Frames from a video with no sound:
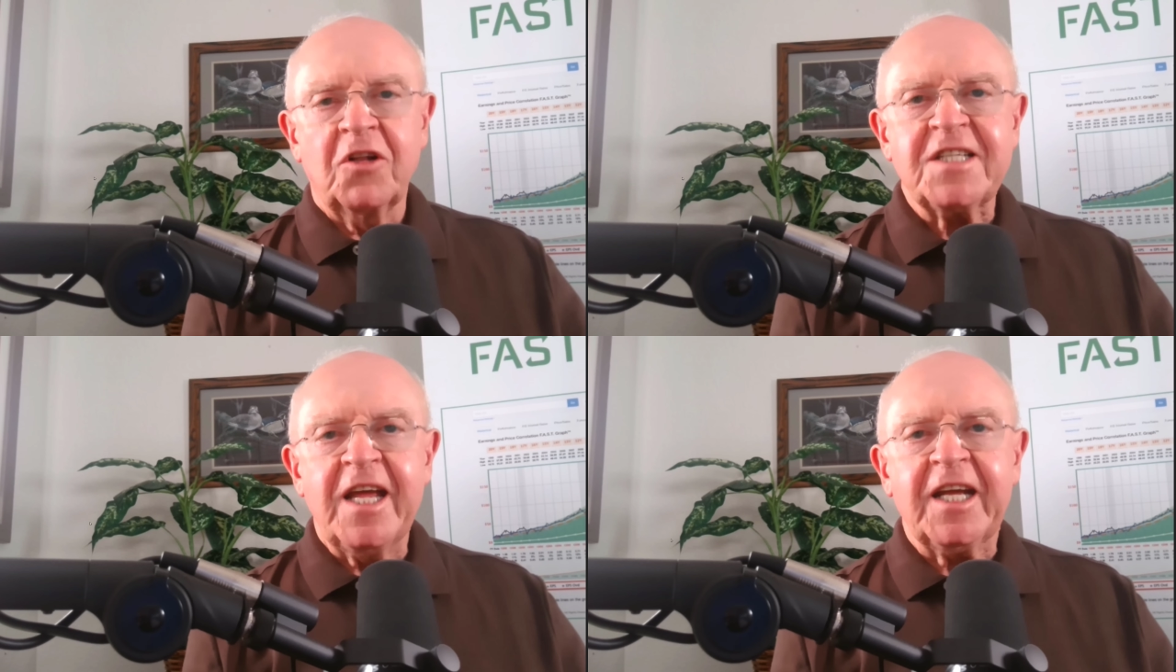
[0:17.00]
So
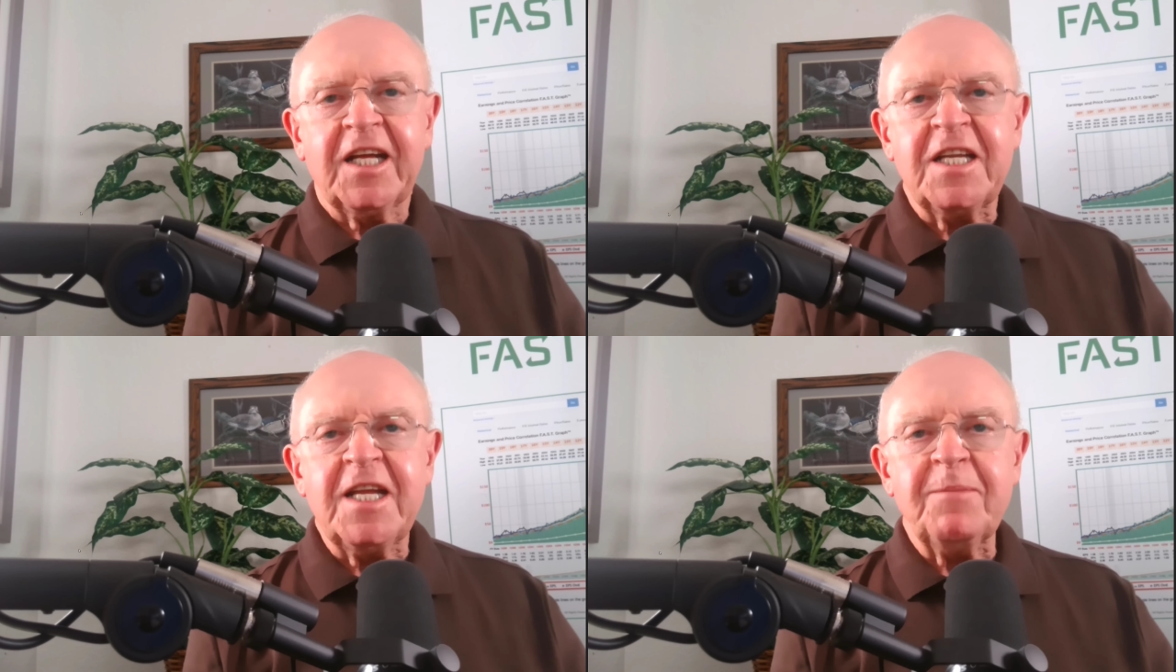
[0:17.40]
let's
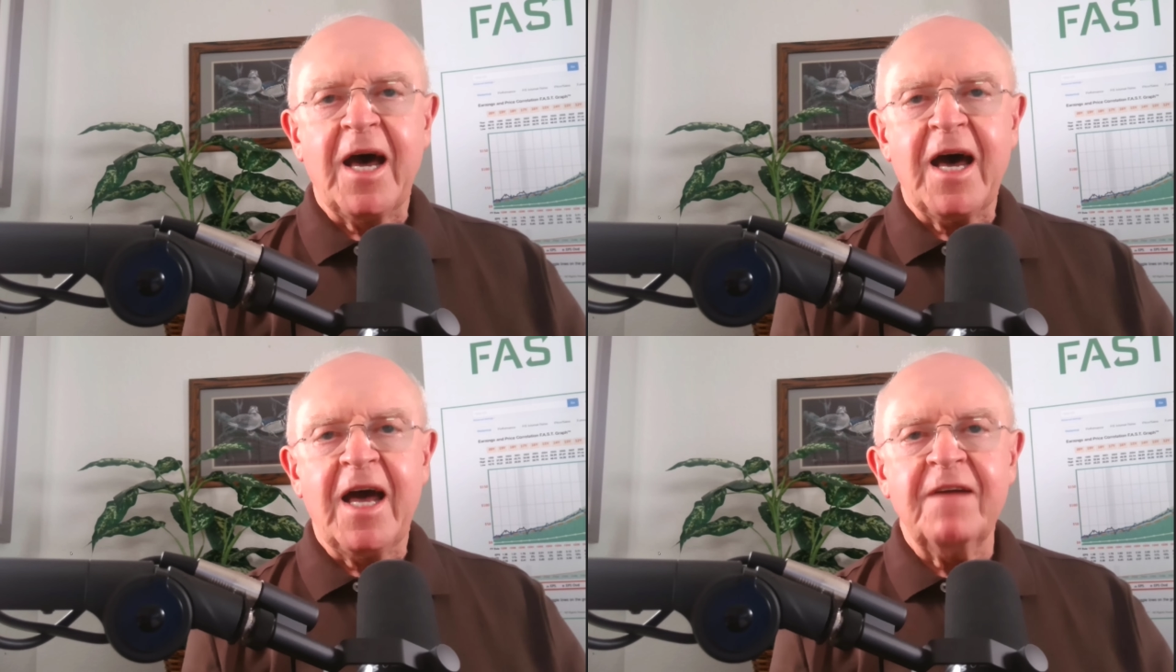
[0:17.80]
take a
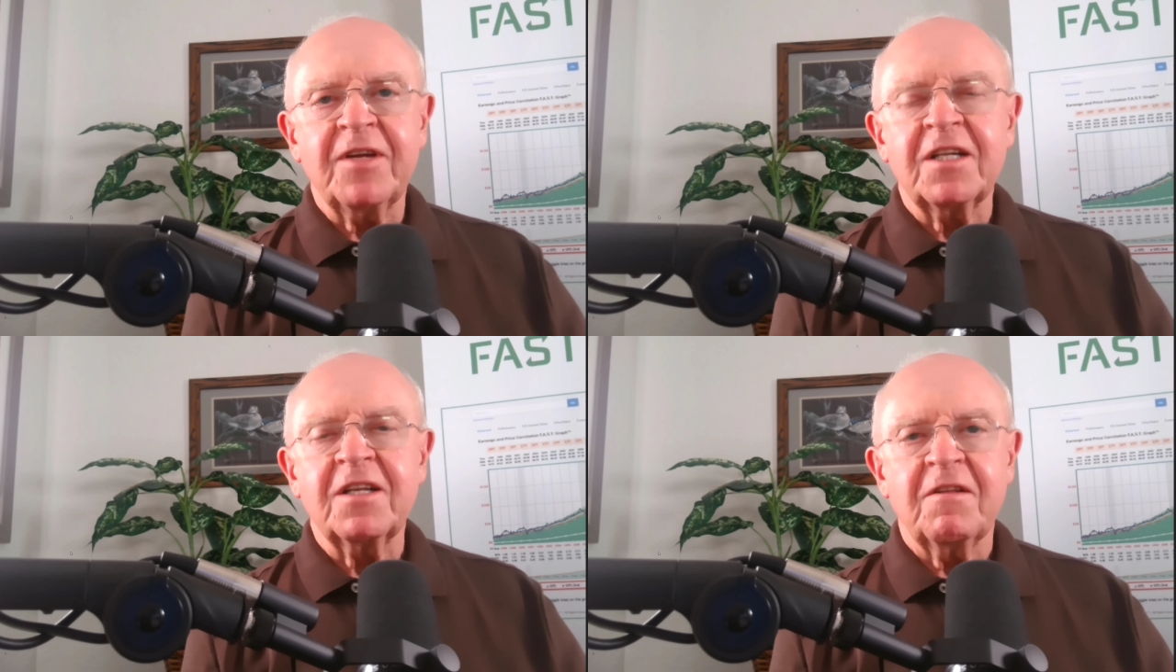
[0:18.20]
deep
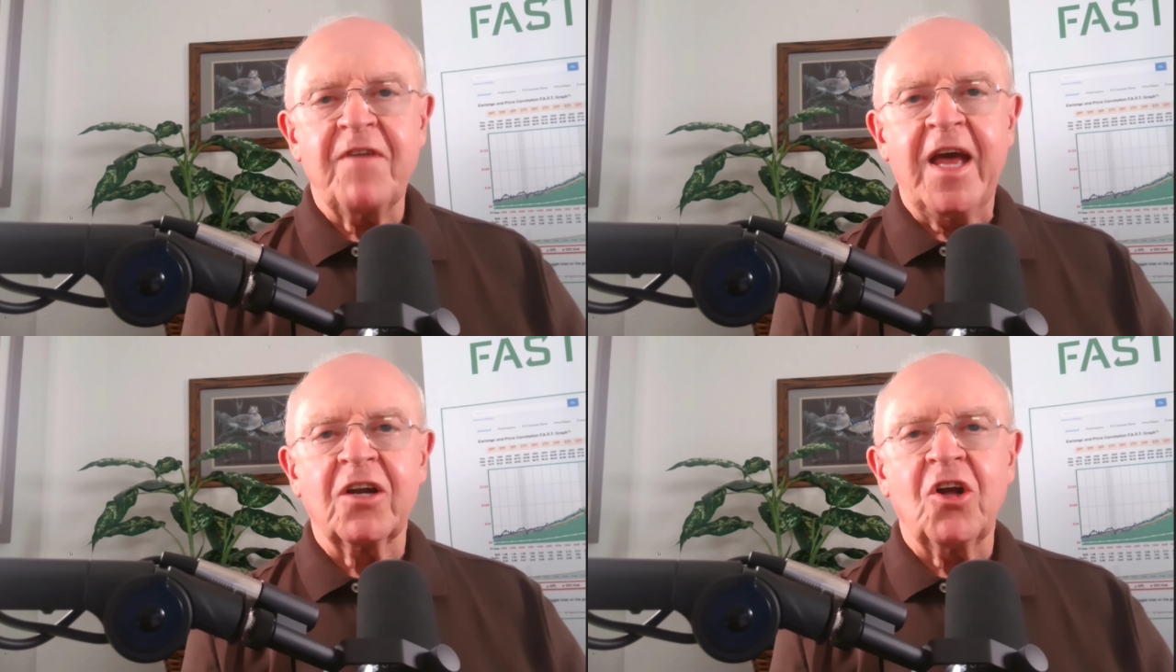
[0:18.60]
dive into the
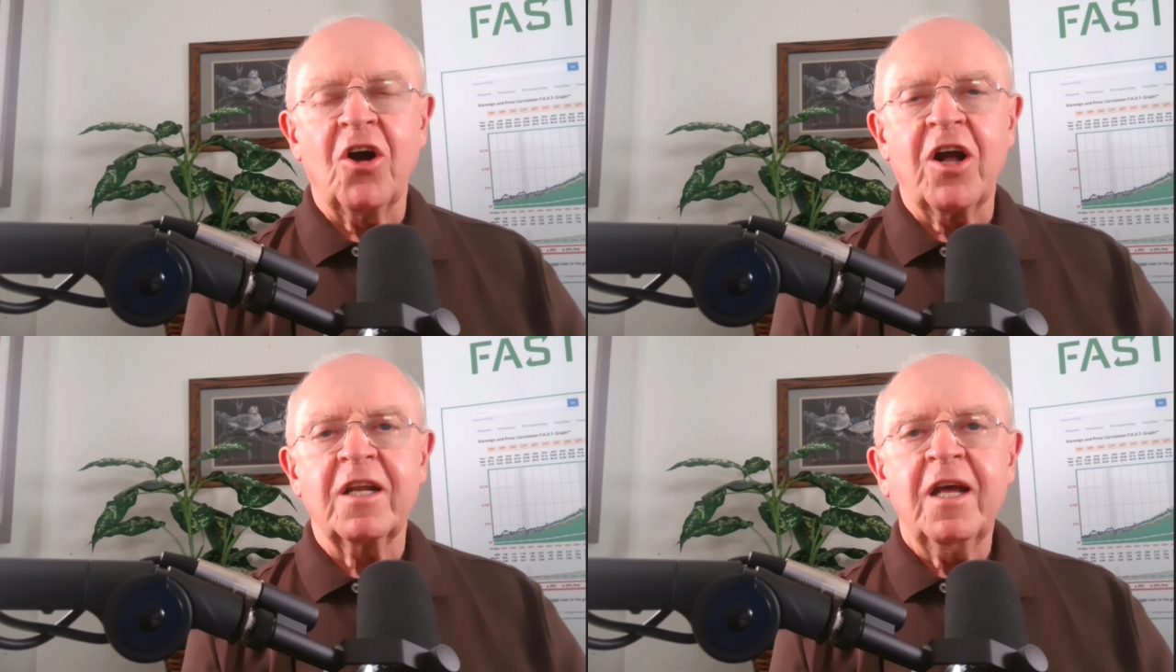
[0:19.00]

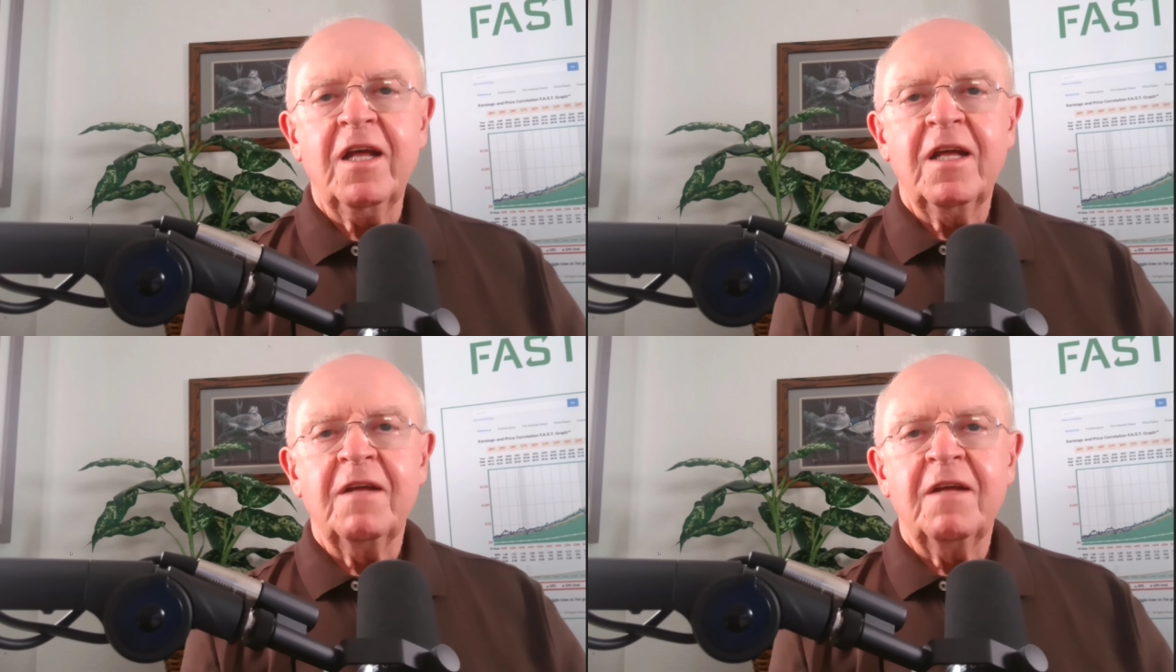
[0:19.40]
Vanguard